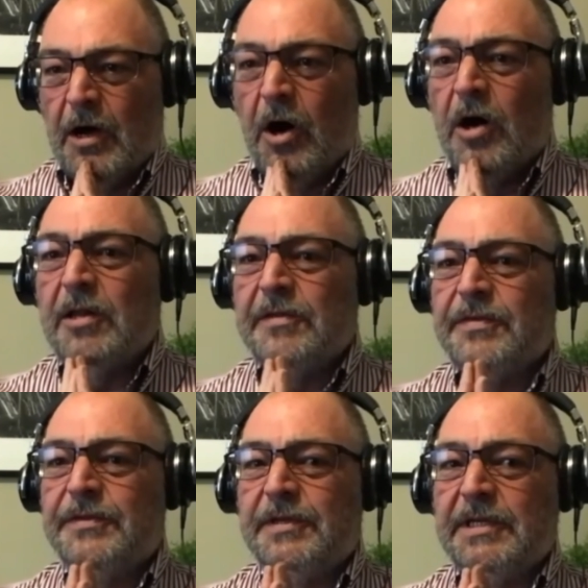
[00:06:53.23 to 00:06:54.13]
all of
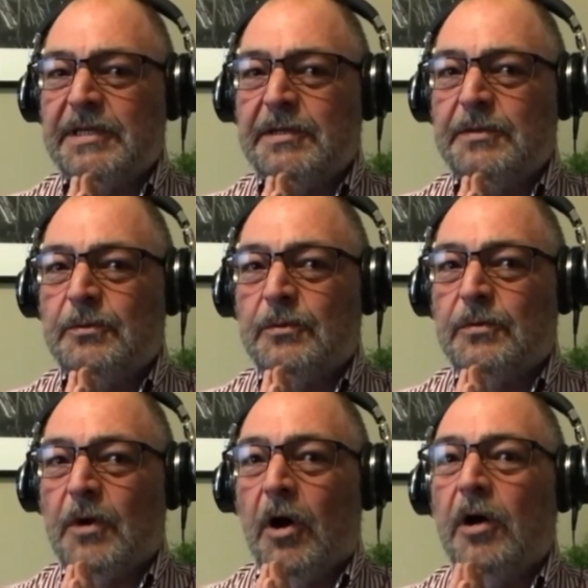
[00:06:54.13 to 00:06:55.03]
the
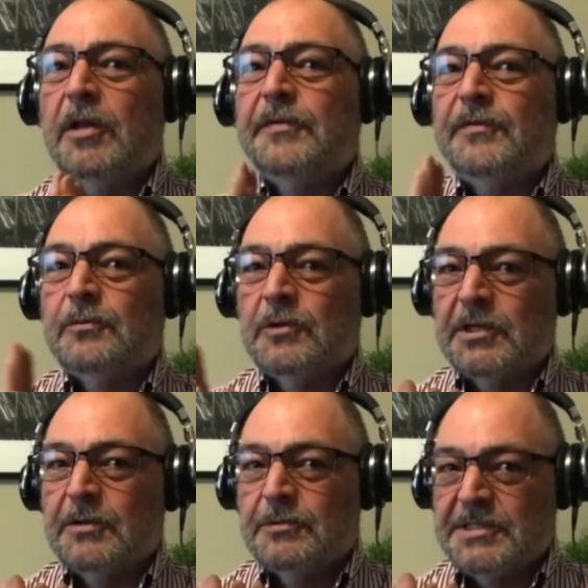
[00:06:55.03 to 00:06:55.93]
all of the
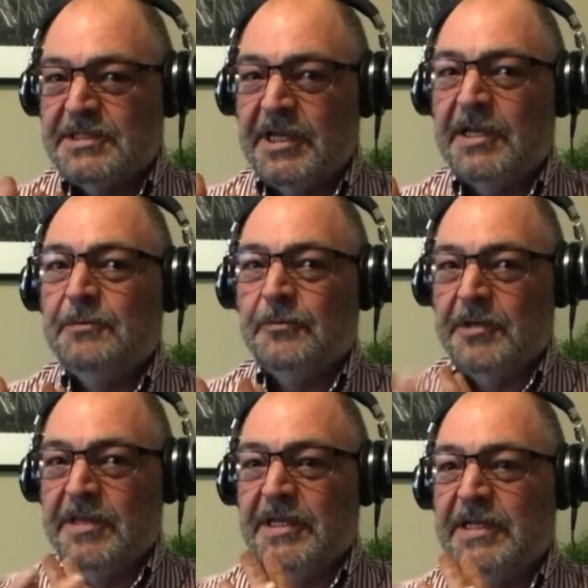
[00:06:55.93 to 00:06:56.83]
work was done
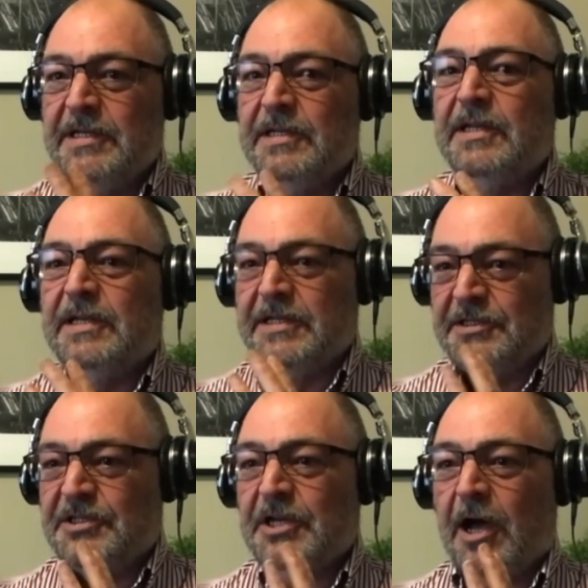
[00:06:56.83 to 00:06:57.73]
within his
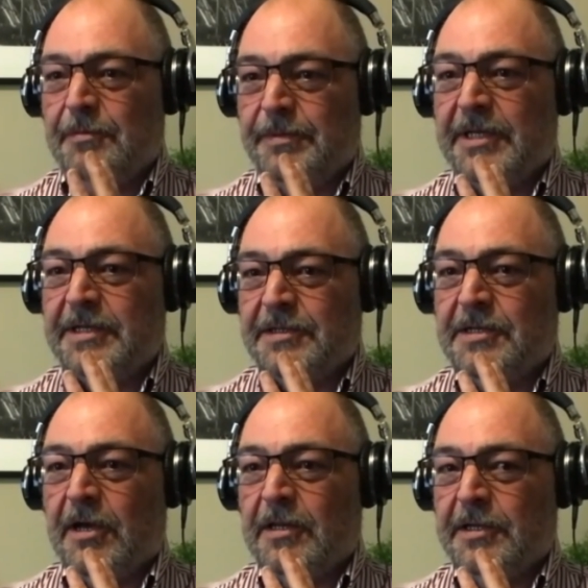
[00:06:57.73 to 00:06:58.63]
shop at
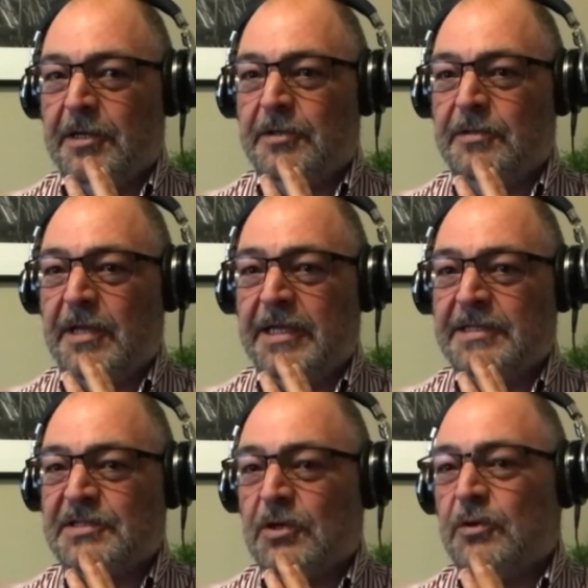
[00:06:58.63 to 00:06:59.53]
Intaglio. Wow. And
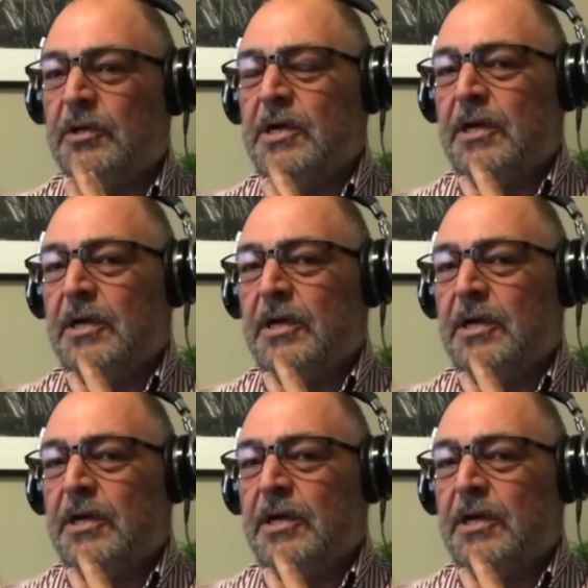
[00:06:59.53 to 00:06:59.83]
so